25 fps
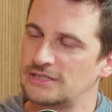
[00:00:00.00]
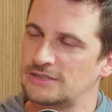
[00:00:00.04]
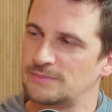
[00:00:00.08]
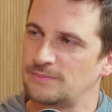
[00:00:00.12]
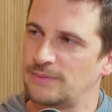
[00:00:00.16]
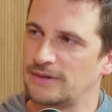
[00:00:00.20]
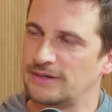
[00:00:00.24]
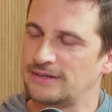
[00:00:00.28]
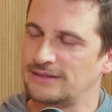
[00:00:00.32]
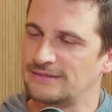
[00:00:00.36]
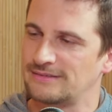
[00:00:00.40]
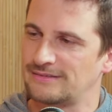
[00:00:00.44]

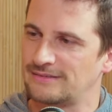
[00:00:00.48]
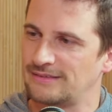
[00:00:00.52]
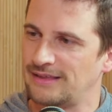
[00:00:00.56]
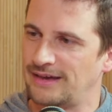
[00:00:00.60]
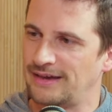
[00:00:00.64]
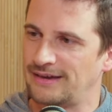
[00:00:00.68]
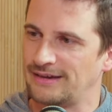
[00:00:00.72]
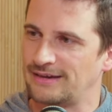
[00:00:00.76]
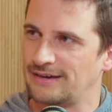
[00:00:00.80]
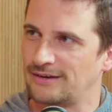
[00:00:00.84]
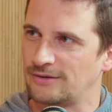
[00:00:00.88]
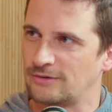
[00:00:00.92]
but it's
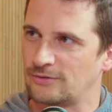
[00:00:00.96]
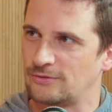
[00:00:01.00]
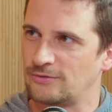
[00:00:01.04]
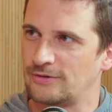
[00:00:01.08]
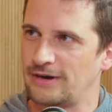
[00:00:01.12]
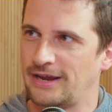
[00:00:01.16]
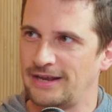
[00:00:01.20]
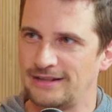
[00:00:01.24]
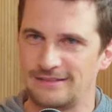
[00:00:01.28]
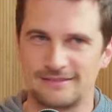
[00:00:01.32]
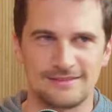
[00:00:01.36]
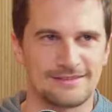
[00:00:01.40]
like a
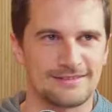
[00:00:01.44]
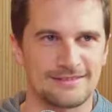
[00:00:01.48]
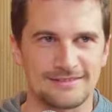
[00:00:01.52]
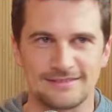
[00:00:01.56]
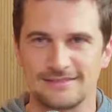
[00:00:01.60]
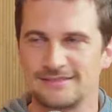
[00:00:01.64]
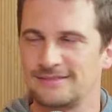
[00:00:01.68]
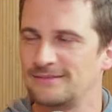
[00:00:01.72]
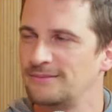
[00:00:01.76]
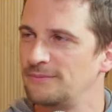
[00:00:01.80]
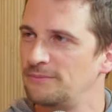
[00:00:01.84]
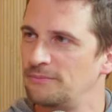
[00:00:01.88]
great
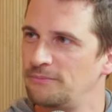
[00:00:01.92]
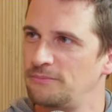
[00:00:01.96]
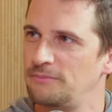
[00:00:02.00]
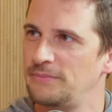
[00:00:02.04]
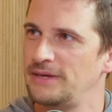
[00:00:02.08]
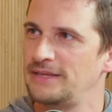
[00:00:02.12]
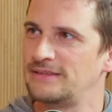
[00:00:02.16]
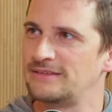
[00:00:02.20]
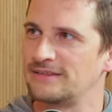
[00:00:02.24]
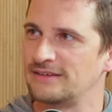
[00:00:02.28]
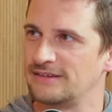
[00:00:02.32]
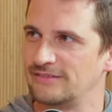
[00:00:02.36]

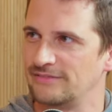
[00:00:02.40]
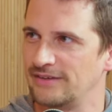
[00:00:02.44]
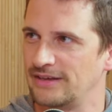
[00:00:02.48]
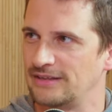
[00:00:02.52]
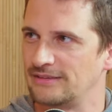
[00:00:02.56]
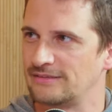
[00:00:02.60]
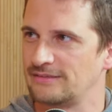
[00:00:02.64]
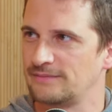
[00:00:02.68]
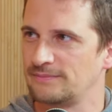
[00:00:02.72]
meeting yeah, event.